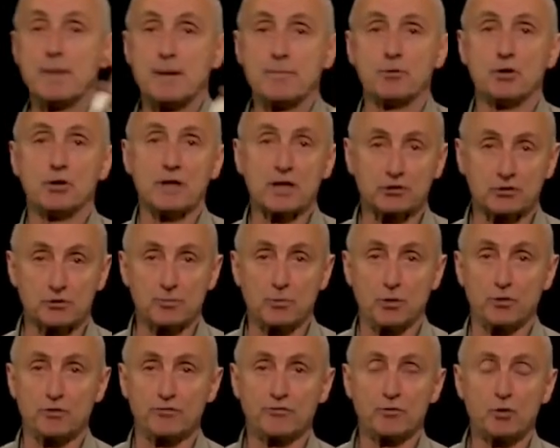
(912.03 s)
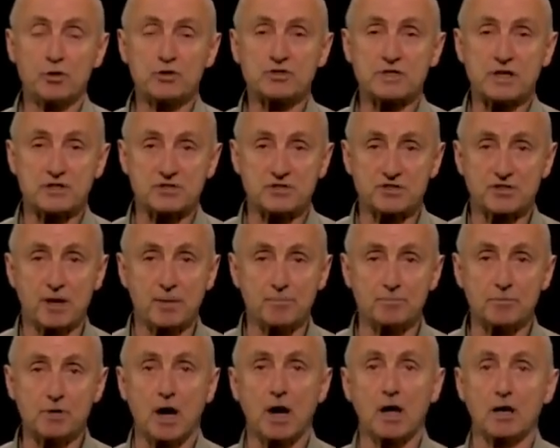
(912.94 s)
Remember, electromotive force, that's
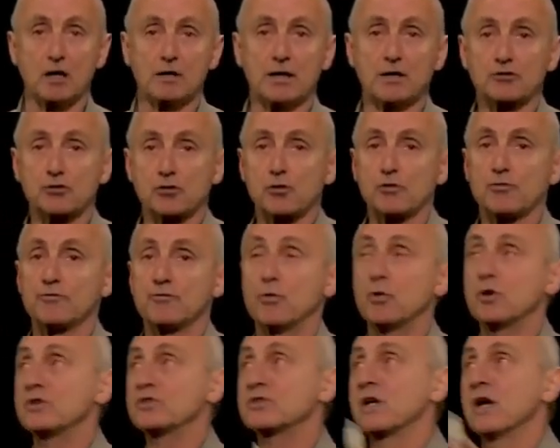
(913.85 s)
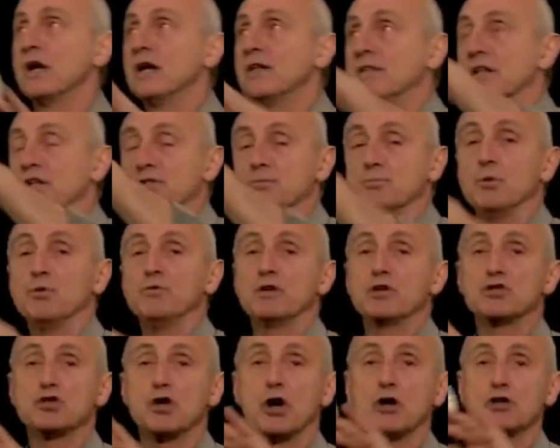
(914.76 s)
some non-electrical force that's
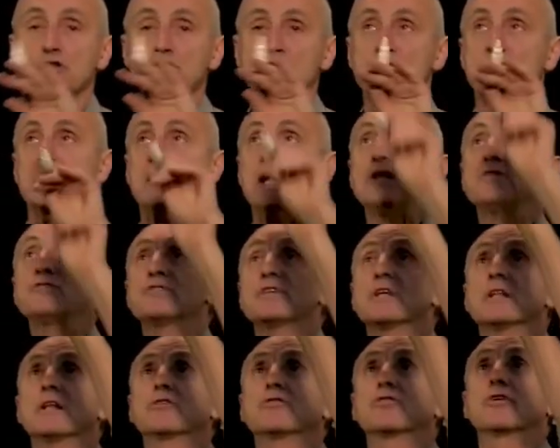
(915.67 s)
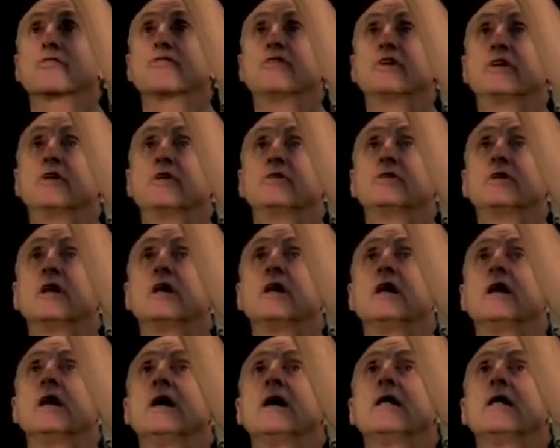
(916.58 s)
moving charges against the electric field.